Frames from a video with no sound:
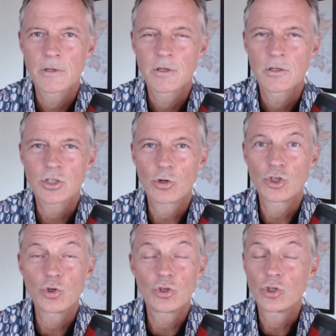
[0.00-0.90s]
So do
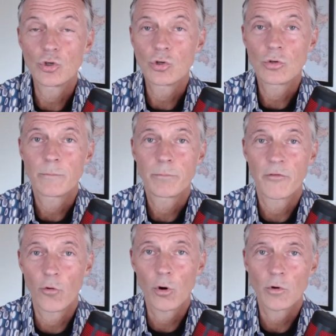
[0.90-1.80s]
you
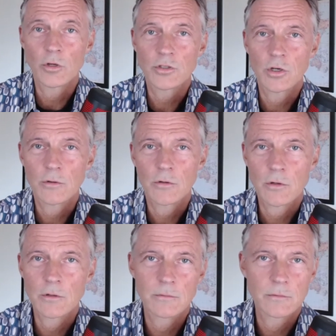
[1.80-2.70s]
perform also, or?